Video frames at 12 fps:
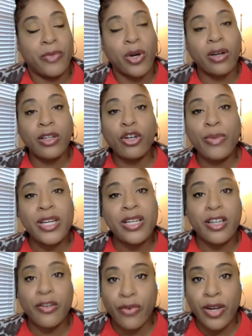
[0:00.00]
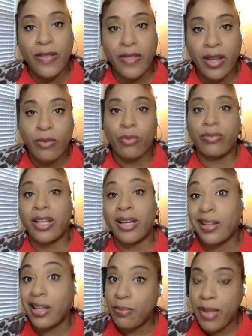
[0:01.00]
they're a little bit different than the
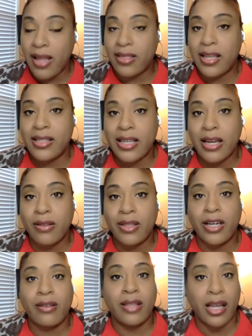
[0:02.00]
clickbait that's out there,